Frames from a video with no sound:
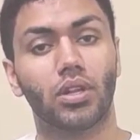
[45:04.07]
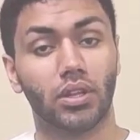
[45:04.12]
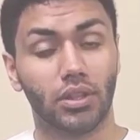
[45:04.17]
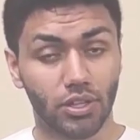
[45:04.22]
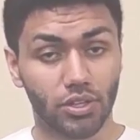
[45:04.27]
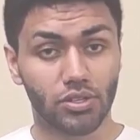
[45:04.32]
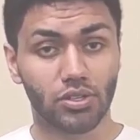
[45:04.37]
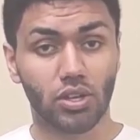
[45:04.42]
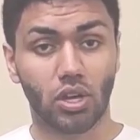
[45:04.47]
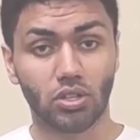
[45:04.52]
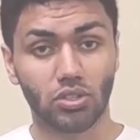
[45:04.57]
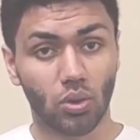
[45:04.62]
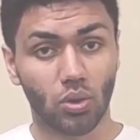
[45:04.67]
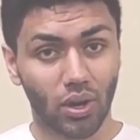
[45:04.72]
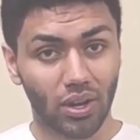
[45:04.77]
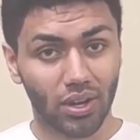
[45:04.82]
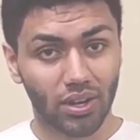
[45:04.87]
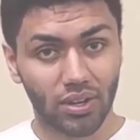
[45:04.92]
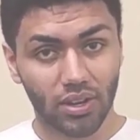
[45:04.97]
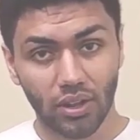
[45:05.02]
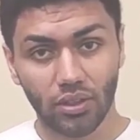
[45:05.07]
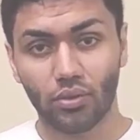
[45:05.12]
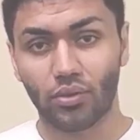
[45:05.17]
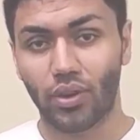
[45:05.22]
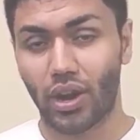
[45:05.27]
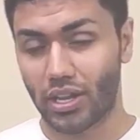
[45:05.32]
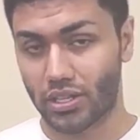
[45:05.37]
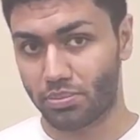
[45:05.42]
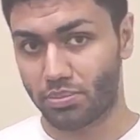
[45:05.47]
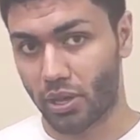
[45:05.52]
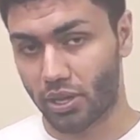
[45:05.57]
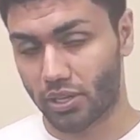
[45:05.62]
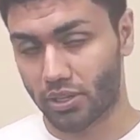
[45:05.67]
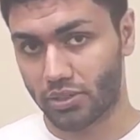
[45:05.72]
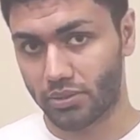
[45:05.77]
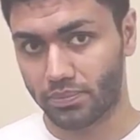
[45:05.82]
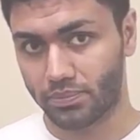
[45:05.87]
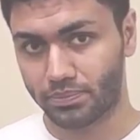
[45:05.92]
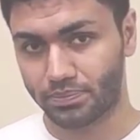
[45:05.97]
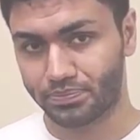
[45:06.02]
There is also another
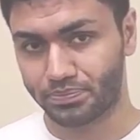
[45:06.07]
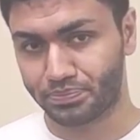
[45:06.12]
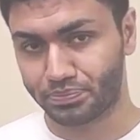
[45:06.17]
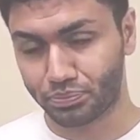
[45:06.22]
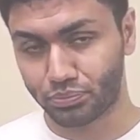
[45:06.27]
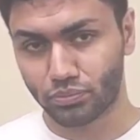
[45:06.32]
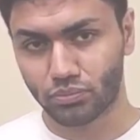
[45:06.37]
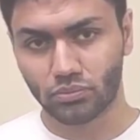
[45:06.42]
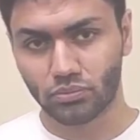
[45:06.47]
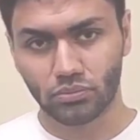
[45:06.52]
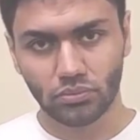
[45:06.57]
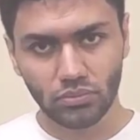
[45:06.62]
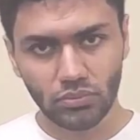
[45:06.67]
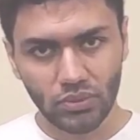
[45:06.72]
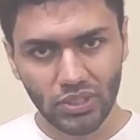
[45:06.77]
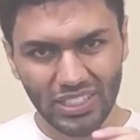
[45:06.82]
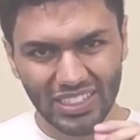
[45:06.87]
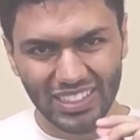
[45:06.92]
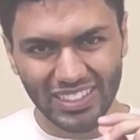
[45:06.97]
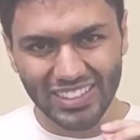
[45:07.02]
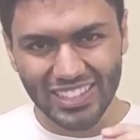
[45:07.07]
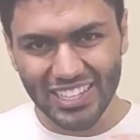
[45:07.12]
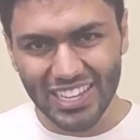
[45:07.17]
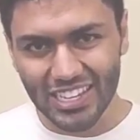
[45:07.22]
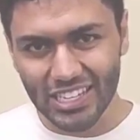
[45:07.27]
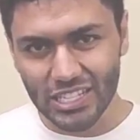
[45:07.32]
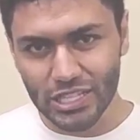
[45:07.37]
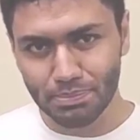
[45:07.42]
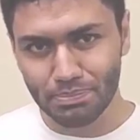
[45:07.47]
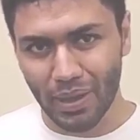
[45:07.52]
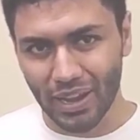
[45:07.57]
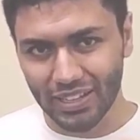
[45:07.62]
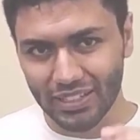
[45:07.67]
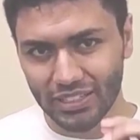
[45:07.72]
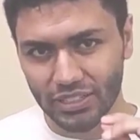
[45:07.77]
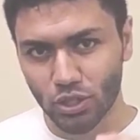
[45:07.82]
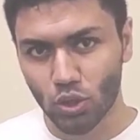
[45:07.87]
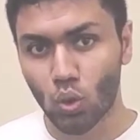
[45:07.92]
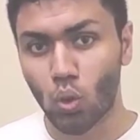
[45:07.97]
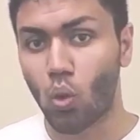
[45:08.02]
aspect. The
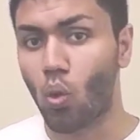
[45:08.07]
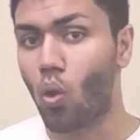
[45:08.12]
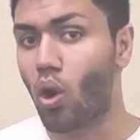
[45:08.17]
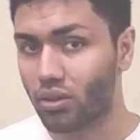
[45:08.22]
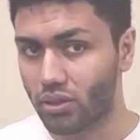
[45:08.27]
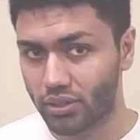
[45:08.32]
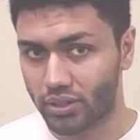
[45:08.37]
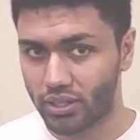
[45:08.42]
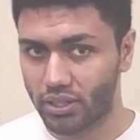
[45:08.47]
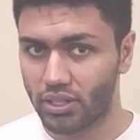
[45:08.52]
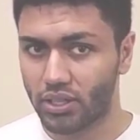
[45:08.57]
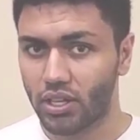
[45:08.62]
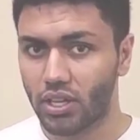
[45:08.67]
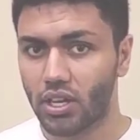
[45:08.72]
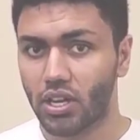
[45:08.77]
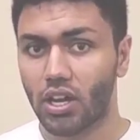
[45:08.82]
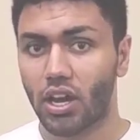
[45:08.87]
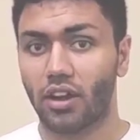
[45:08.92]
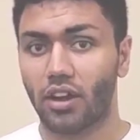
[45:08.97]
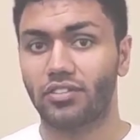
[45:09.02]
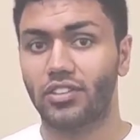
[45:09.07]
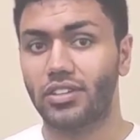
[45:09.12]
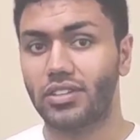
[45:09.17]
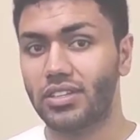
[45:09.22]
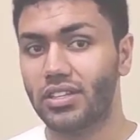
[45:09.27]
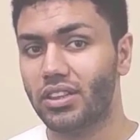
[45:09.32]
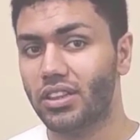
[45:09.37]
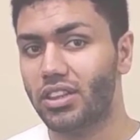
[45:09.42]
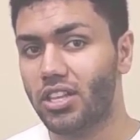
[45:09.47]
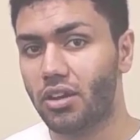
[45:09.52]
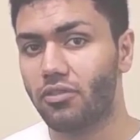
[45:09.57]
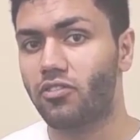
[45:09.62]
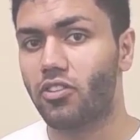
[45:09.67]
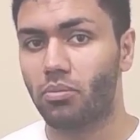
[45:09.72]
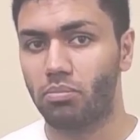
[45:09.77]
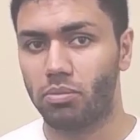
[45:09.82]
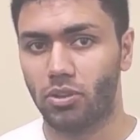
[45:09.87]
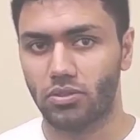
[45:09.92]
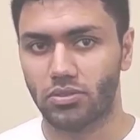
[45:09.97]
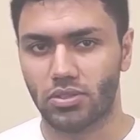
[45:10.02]
expected quality of the
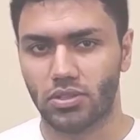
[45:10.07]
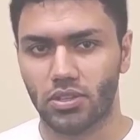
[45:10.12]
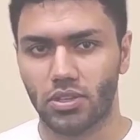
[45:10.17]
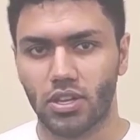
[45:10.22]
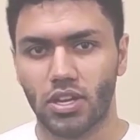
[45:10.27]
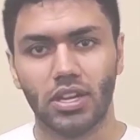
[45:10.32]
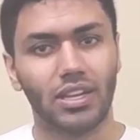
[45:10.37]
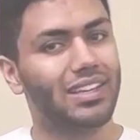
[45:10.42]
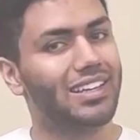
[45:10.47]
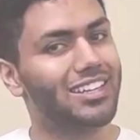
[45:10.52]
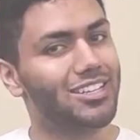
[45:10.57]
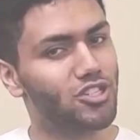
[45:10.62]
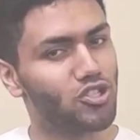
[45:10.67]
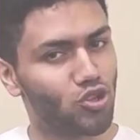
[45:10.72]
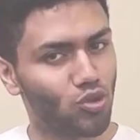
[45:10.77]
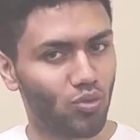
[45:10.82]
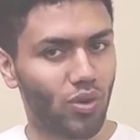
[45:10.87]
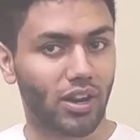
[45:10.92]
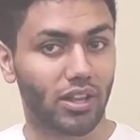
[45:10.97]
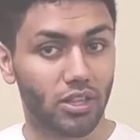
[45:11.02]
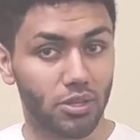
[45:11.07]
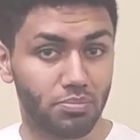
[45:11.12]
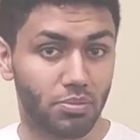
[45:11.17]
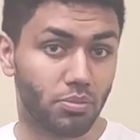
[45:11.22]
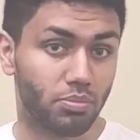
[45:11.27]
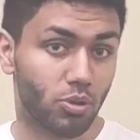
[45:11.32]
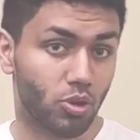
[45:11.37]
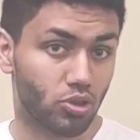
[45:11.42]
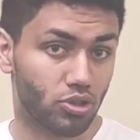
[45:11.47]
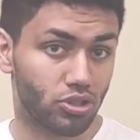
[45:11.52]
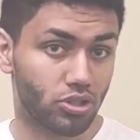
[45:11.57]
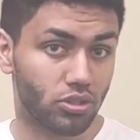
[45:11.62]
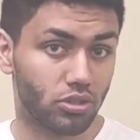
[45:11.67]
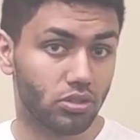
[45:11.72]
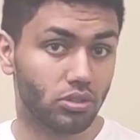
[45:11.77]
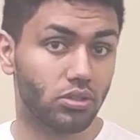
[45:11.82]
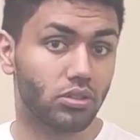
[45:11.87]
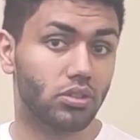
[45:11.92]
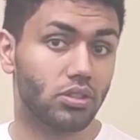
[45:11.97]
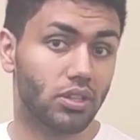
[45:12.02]
deliverables is directly
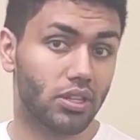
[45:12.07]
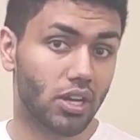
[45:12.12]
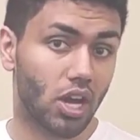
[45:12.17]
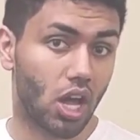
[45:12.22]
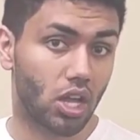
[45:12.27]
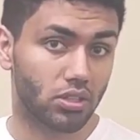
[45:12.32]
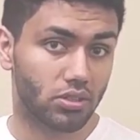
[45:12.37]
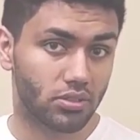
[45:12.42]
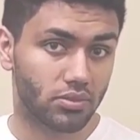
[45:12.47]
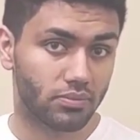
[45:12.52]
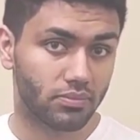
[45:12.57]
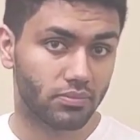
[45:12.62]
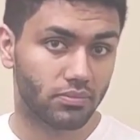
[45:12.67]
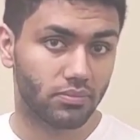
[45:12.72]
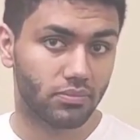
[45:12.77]
proportional to the cost.